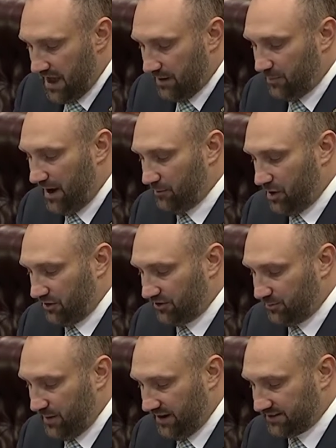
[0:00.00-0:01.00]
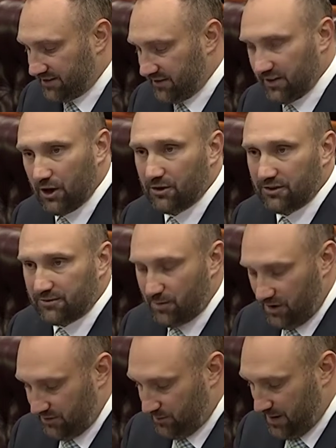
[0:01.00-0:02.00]
and pay my respects to the elders
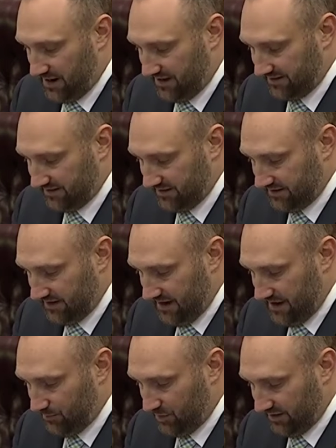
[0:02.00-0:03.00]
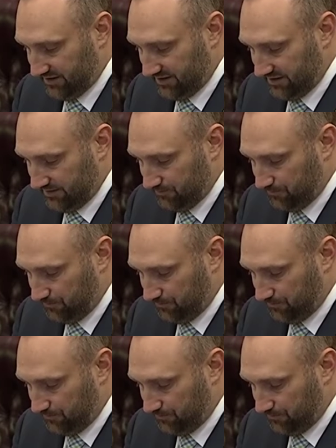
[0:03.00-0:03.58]
both past and present.